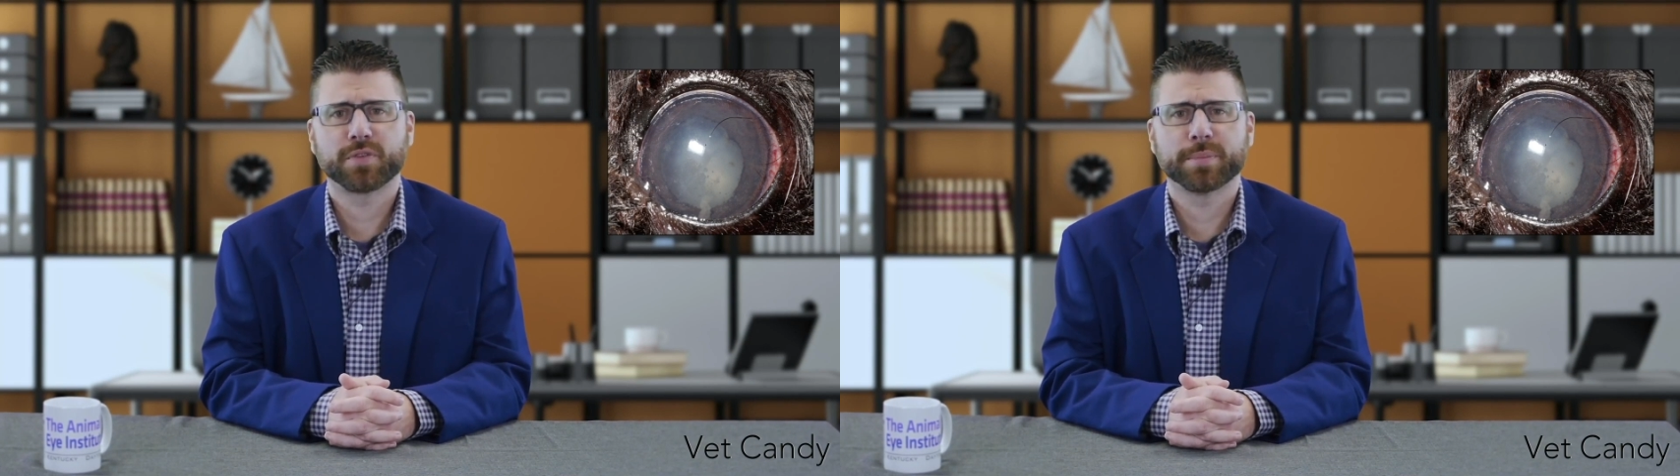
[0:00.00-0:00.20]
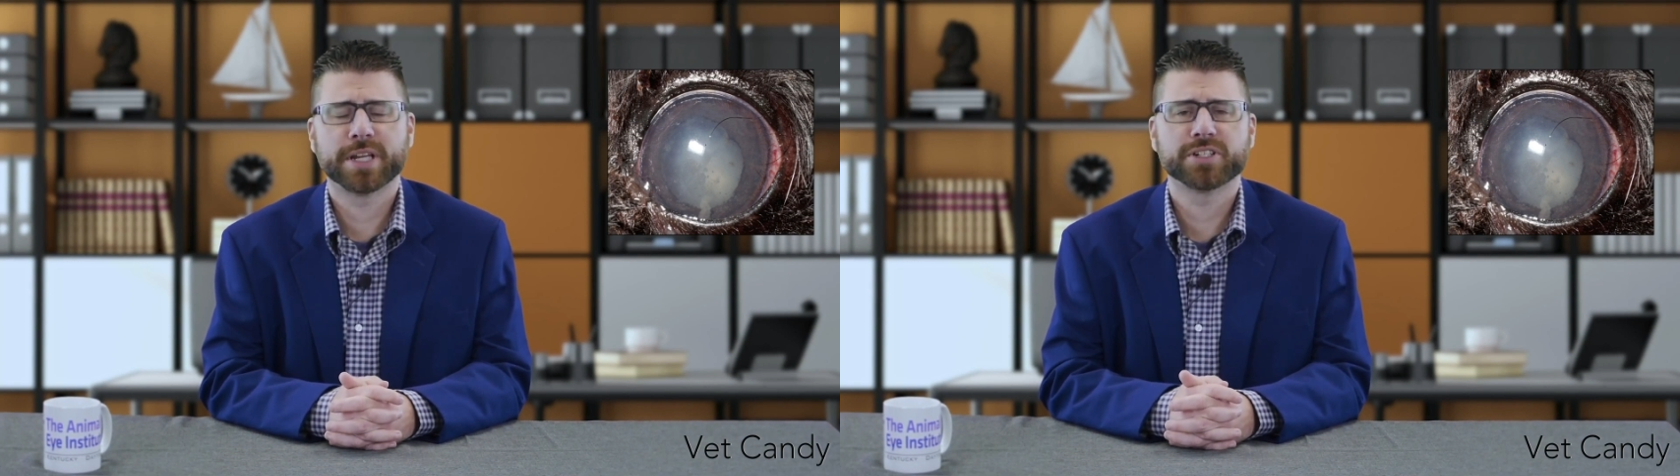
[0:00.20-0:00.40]

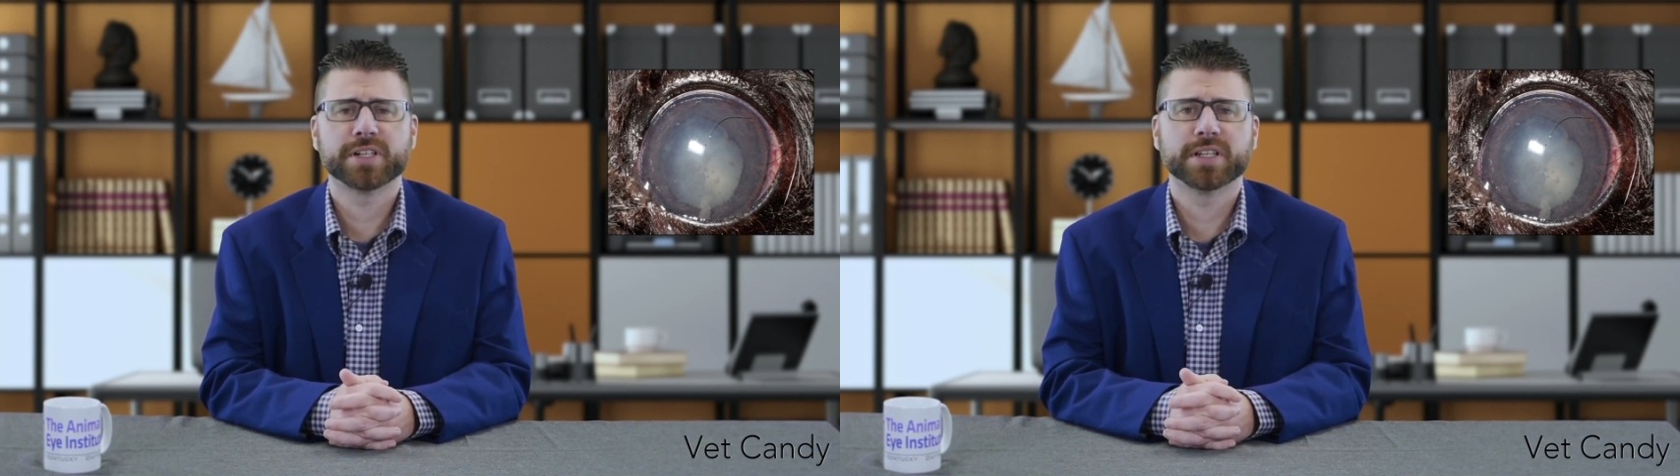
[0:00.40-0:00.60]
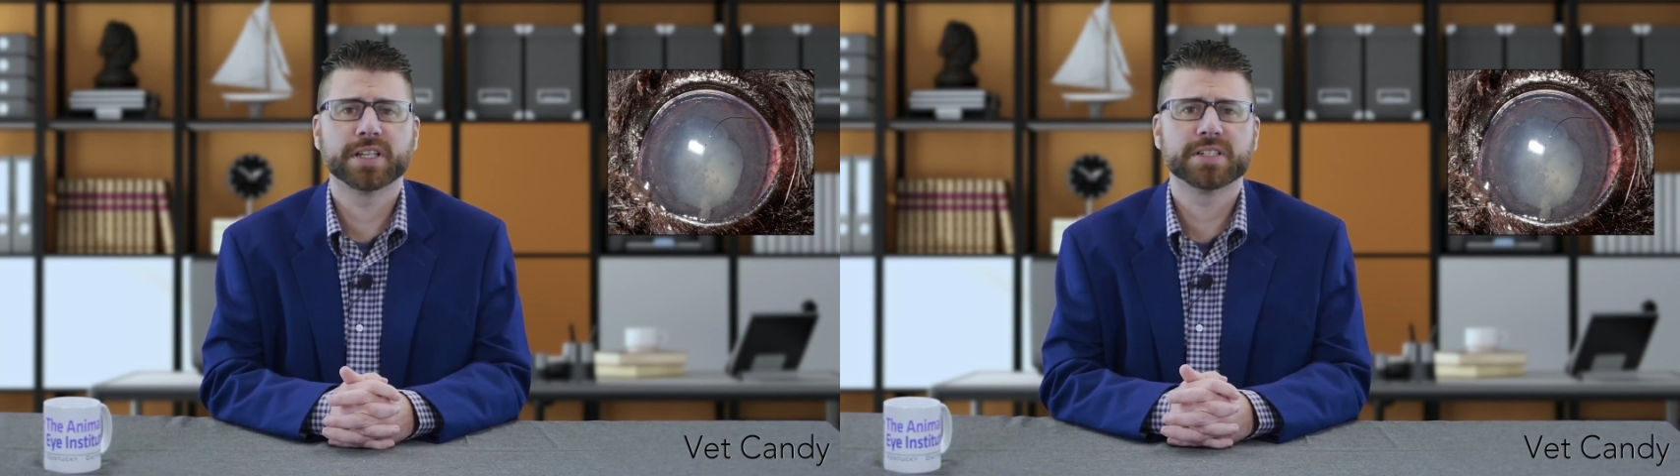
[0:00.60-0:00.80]

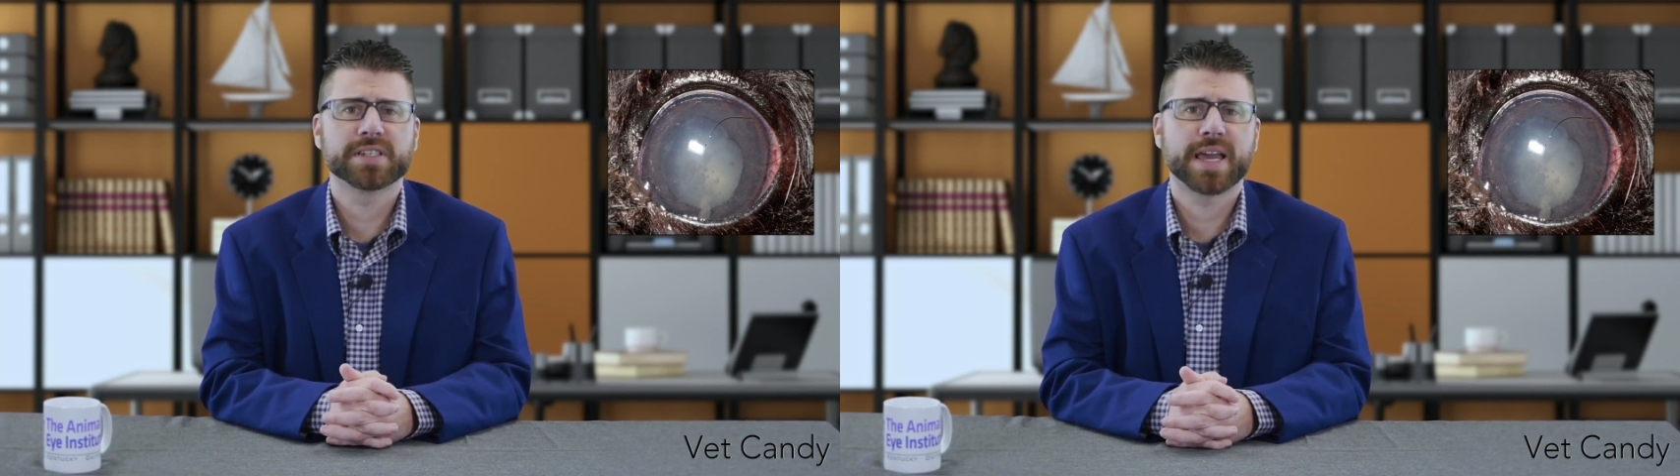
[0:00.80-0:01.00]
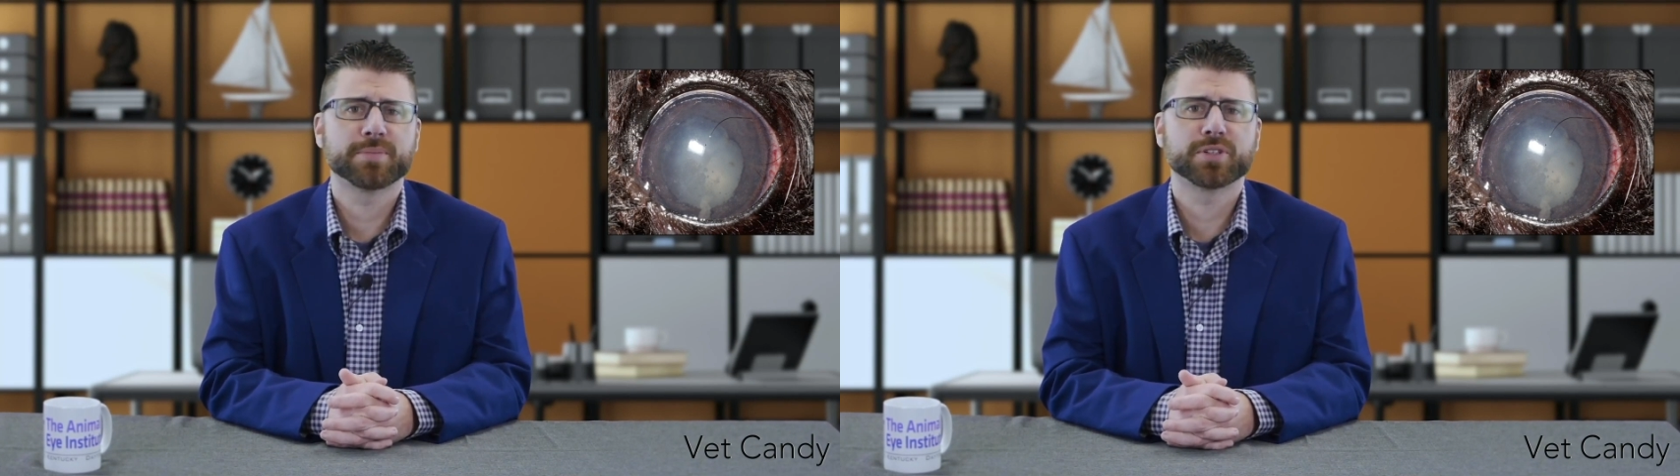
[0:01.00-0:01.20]
formation and lens
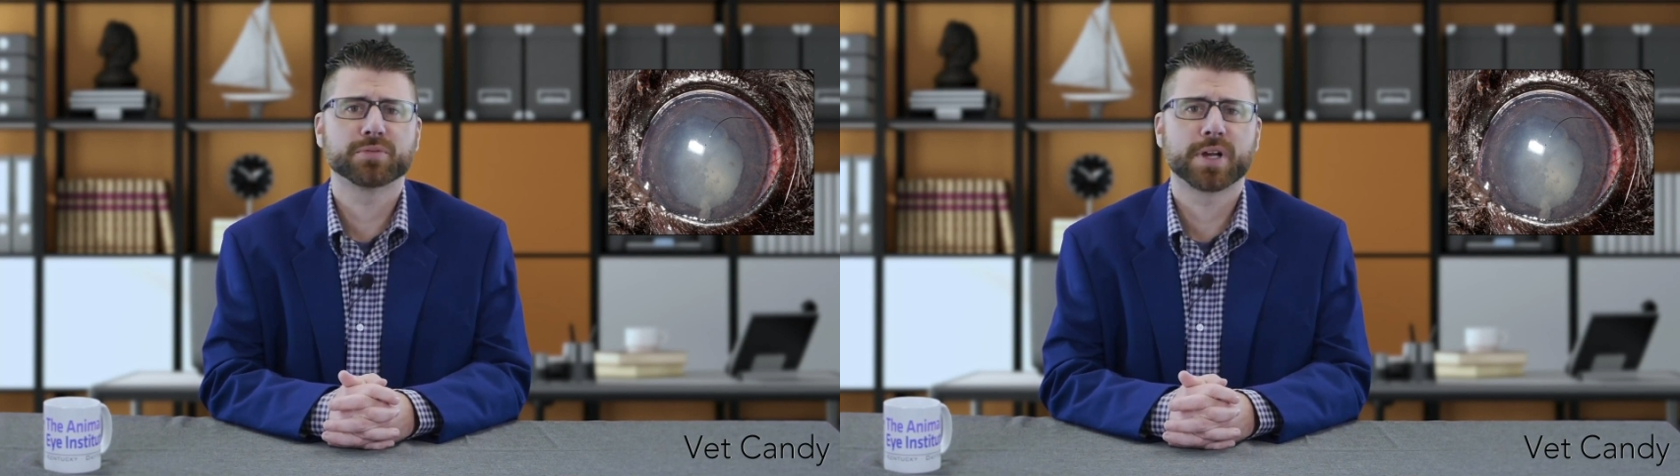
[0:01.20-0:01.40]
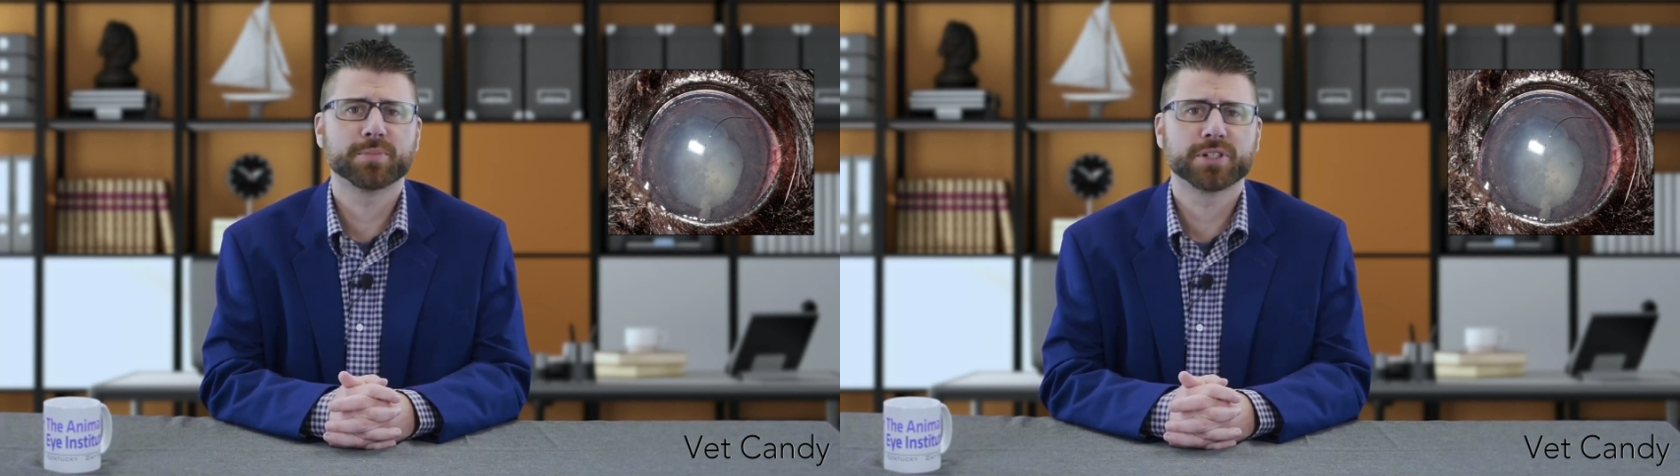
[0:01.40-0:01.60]
capsule
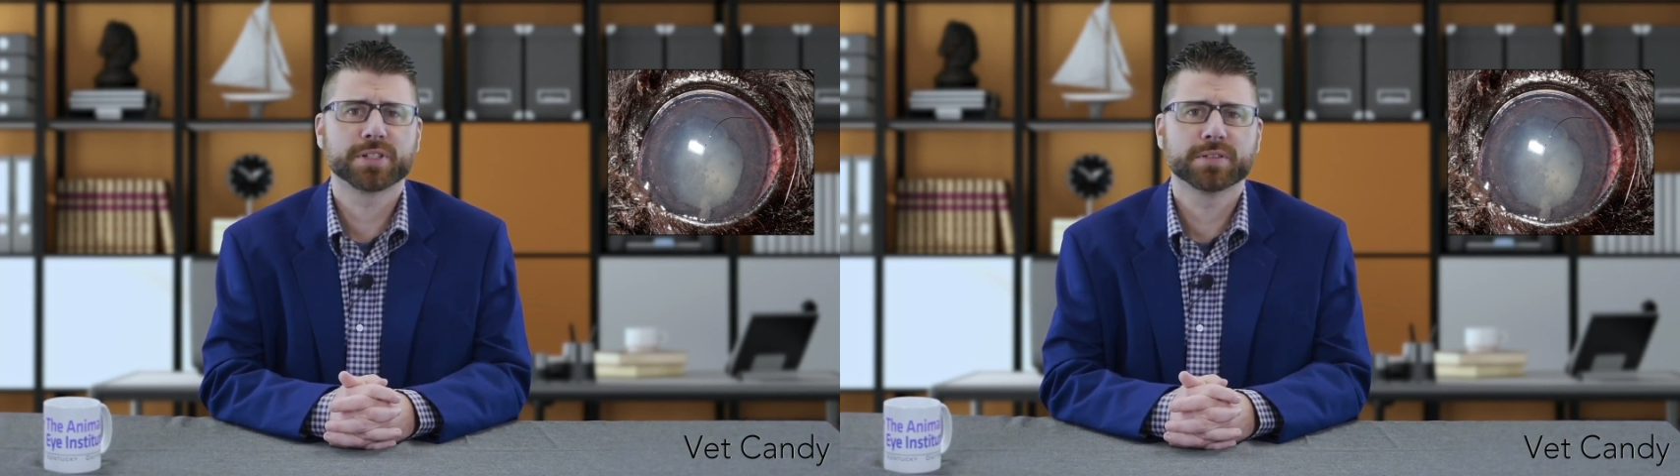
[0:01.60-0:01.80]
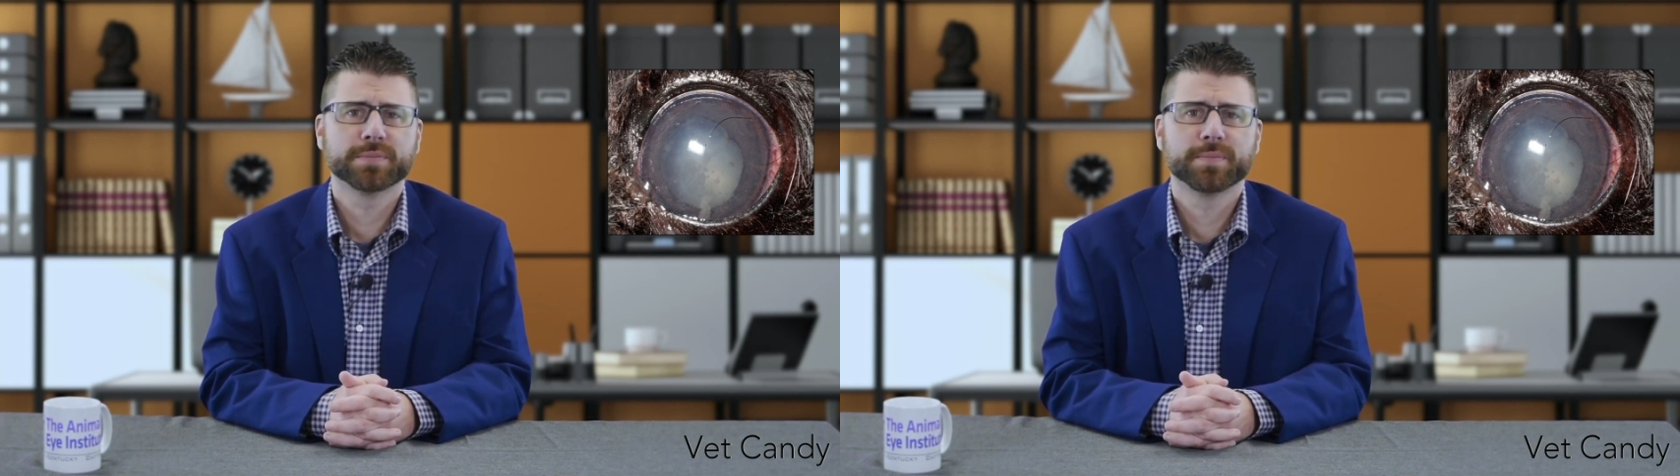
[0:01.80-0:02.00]
rupture.